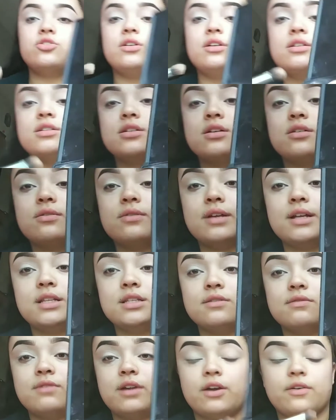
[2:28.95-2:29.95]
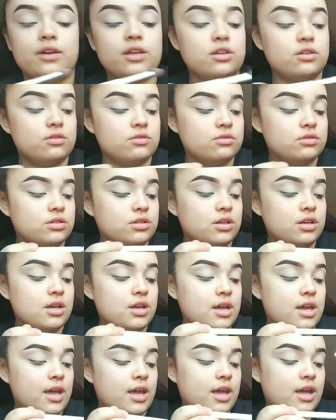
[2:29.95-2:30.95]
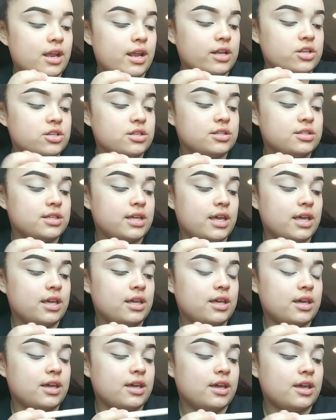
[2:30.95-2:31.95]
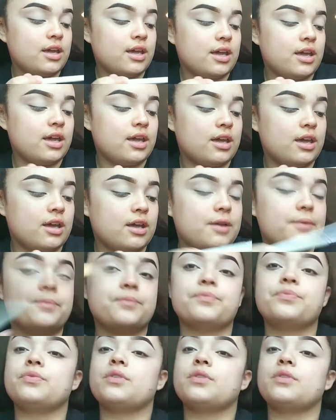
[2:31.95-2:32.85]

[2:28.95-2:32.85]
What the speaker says: you can tell, it's very used. And I just take it and